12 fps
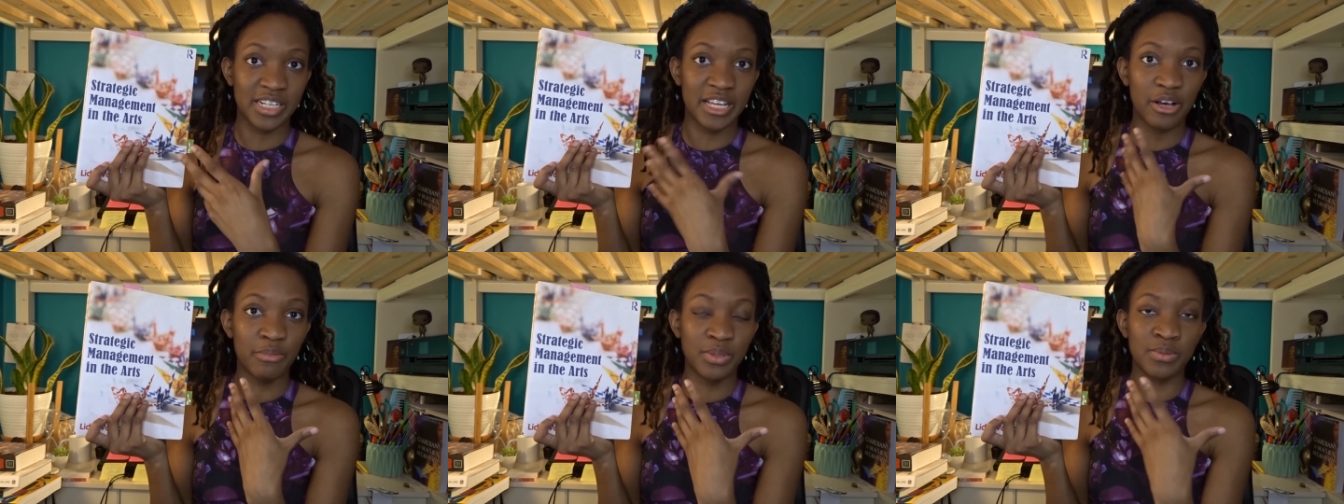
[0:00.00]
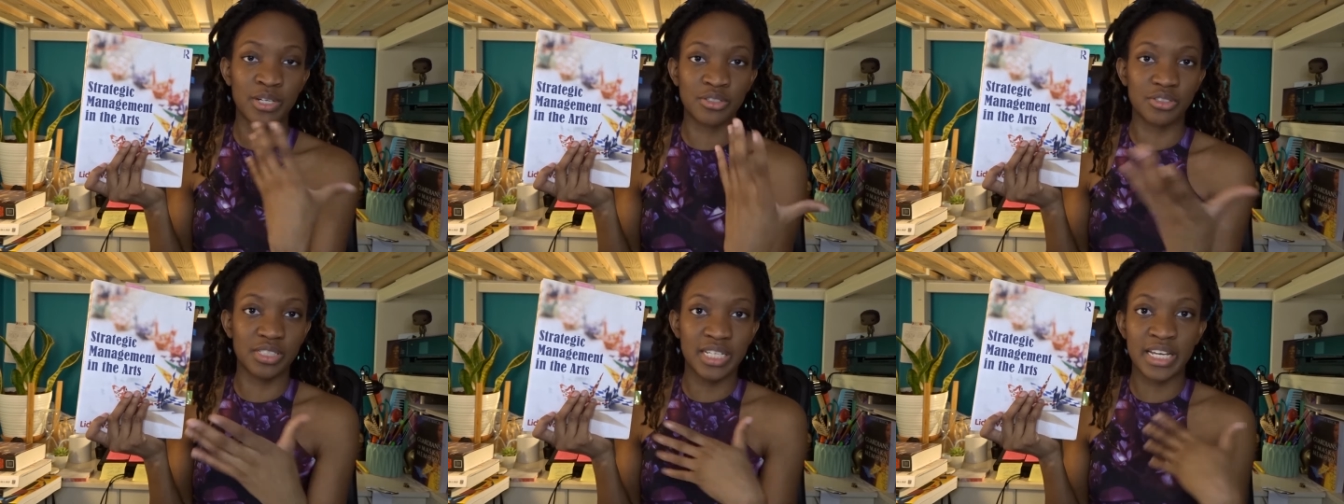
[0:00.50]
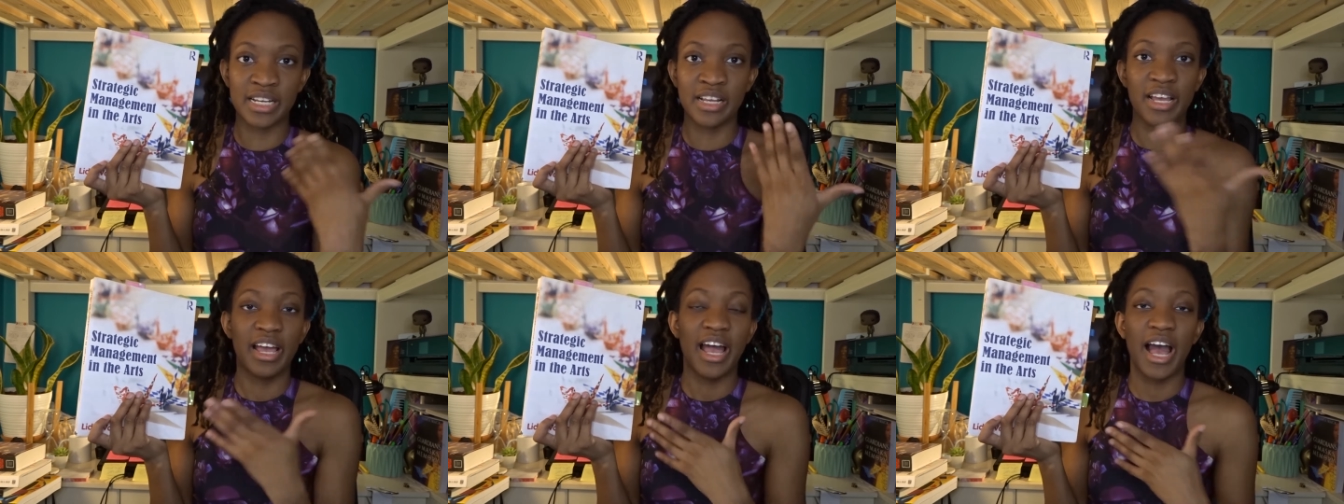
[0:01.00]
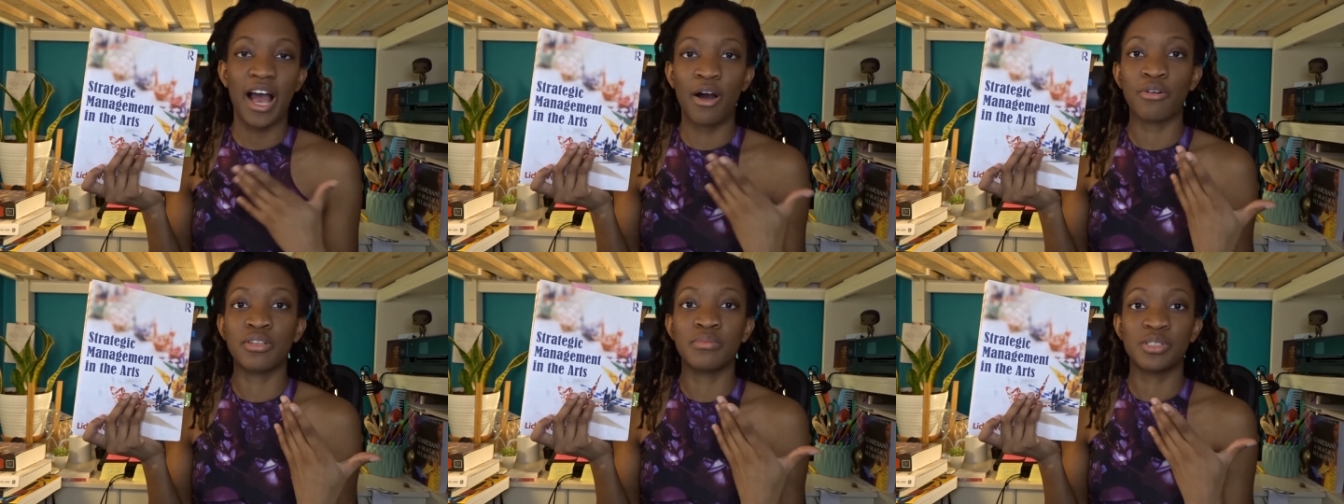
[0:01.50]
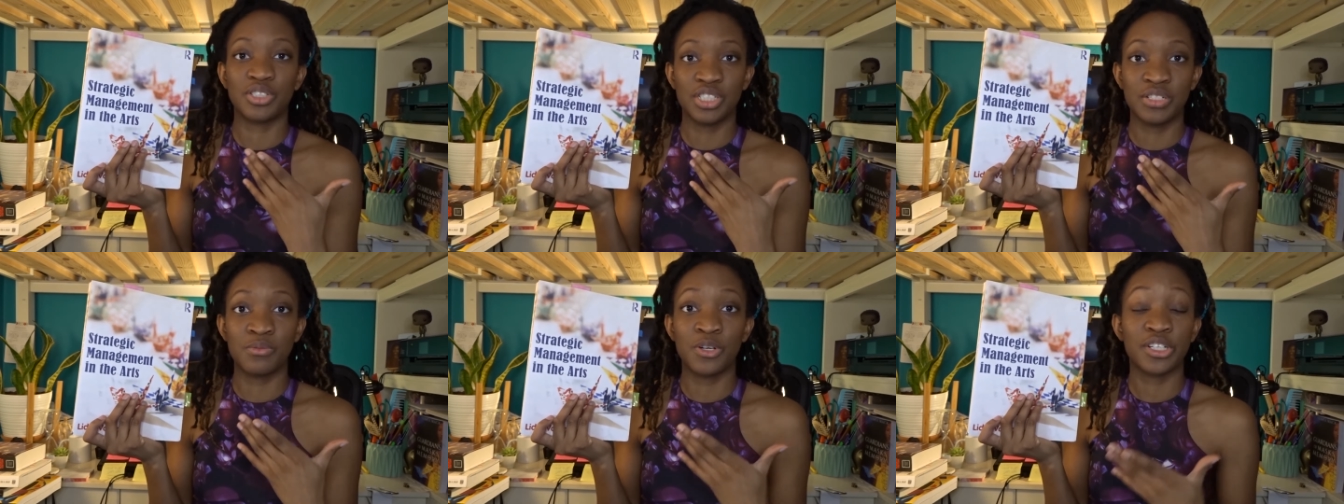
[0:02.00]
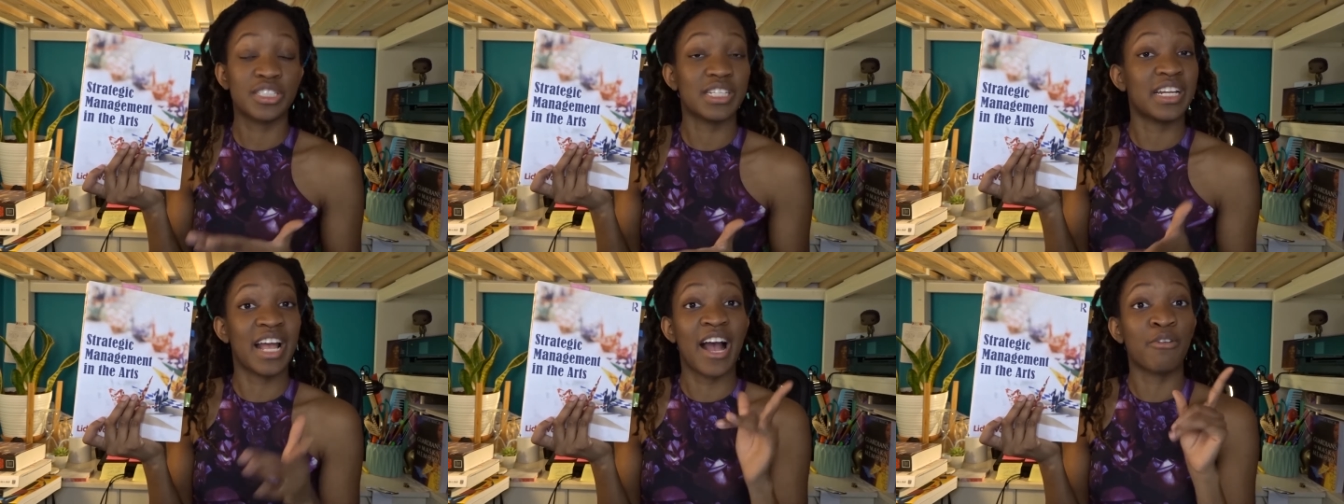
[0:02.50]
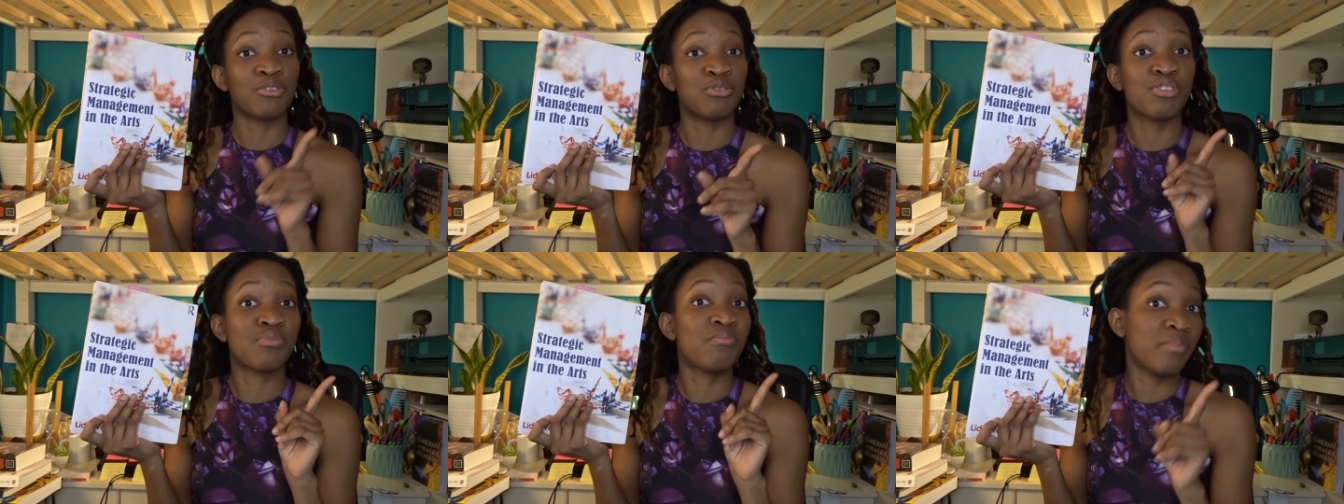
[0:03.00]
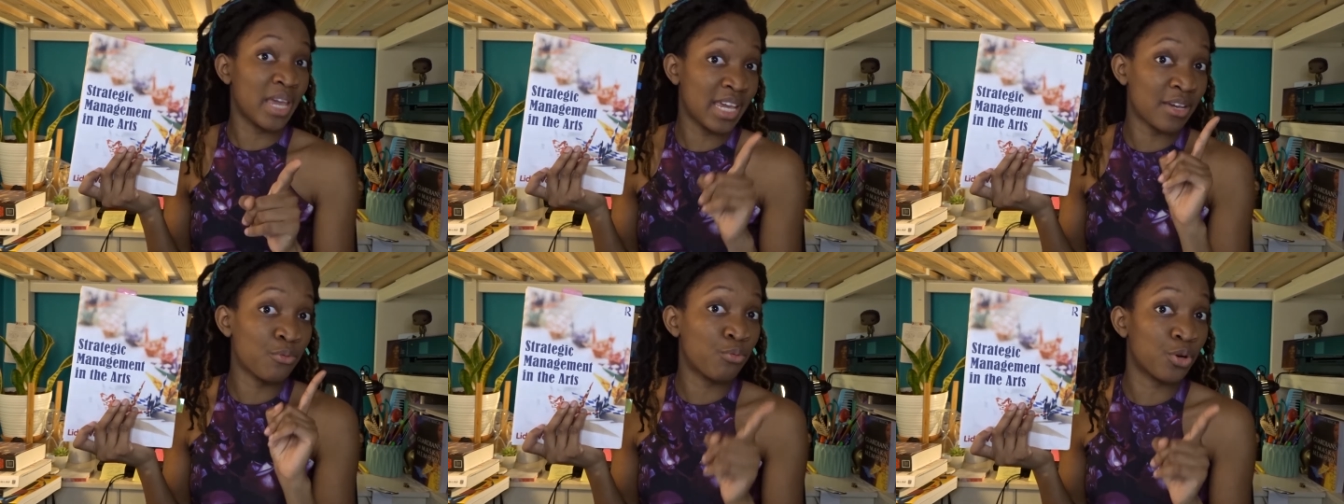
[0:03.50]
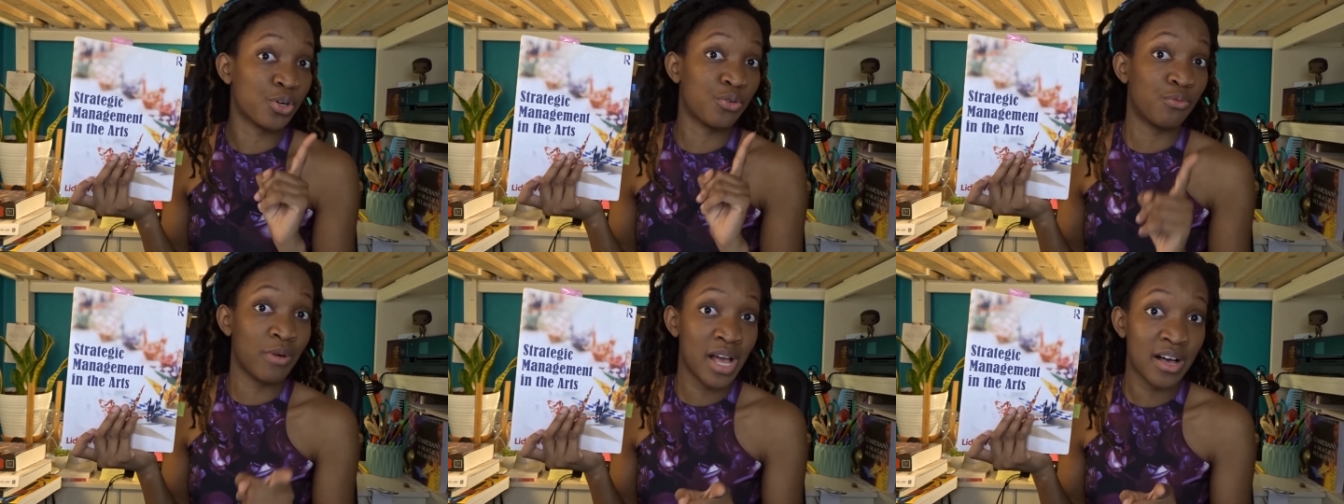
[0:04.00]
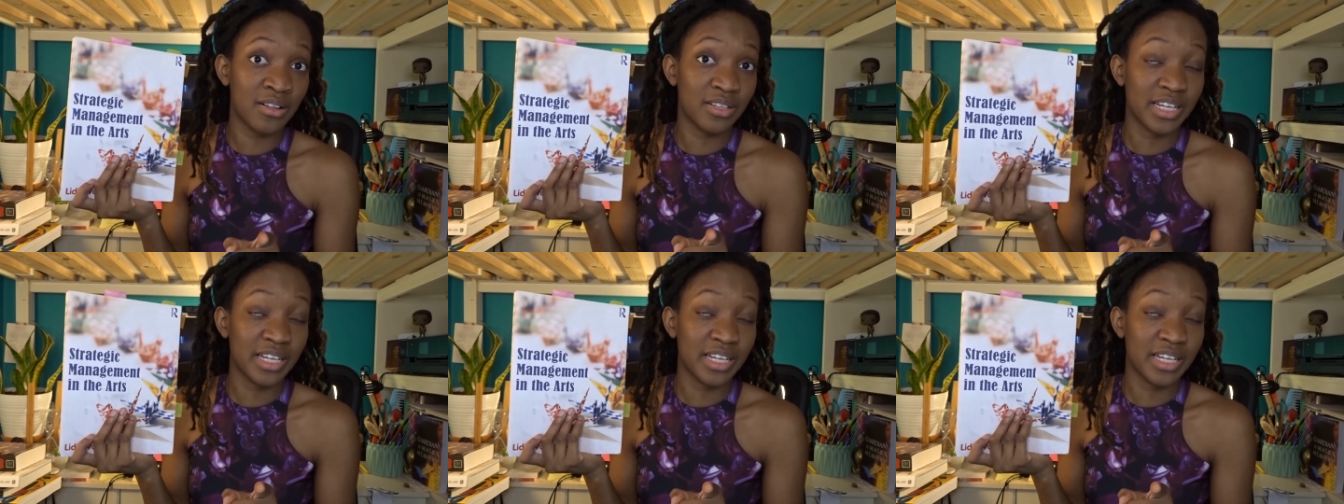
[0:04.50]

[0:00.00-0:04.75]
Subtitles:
to help you understand how the machine works and how you can make it work well